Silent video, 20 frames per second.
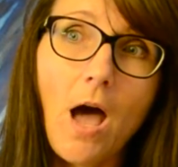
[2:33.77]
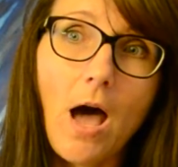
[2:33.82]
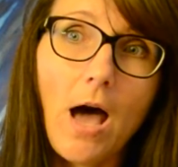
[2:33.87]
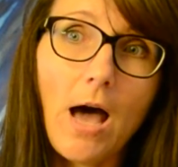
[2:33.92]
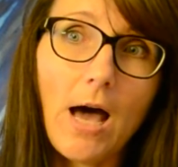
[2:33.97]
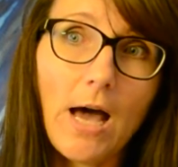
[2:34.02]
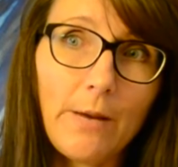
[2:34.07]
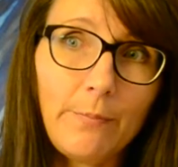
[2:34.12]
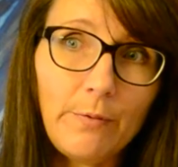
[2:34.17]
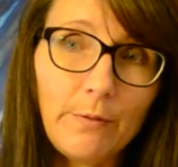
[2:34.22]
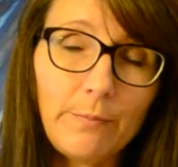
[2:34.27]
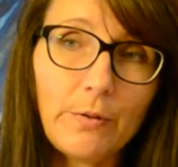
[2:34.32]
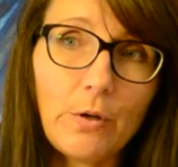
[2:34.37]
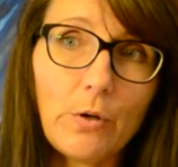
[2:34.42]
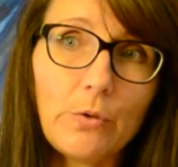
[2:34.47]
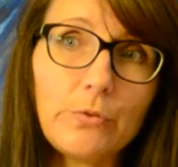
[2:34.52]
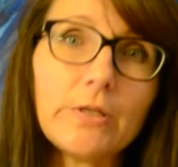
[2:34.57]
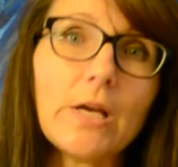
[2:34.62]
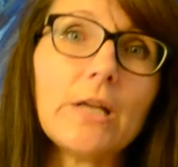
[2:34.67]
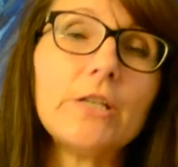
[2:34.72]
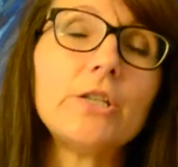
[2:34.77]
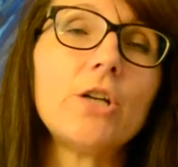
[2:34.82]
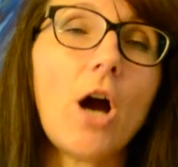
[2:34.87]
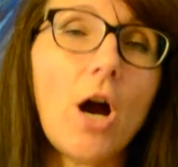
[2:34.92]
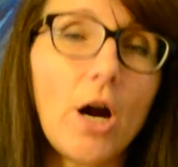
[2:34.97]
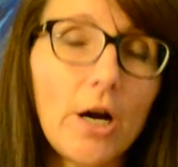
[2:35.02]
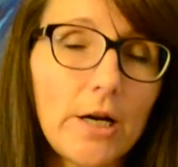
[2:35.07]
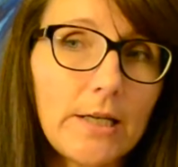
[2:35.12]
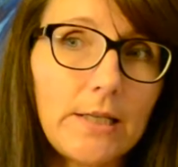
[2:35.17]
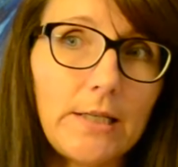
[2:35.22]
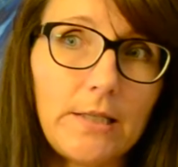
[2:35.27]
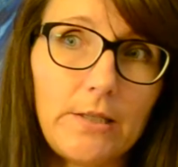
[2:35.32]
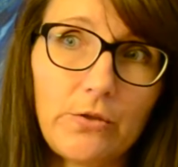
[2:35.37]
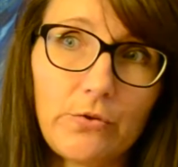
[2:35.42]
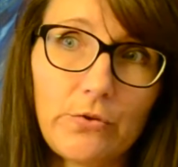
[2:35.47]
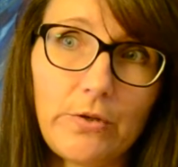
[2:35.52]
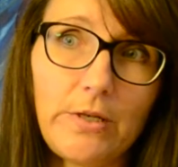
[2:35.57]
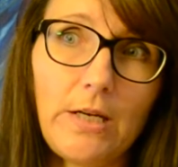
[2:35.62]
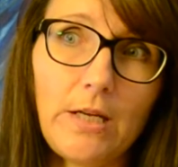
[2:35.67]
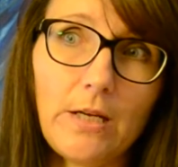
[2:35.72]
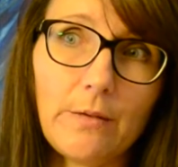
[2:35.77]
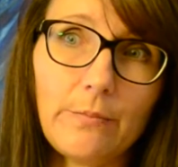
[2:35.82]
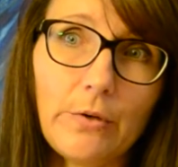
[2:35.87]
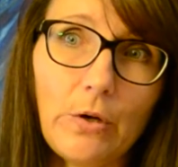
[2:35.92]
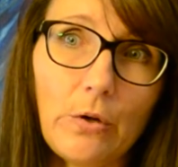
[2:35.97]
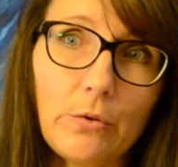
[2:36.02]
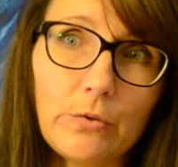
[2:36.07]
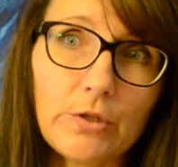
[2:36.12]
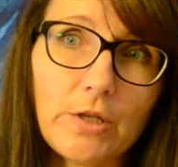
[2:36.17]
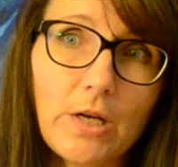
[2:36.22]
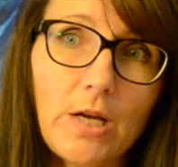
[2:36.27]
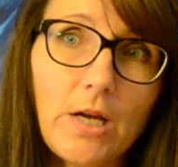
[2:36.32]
I propose a targeted screening approach.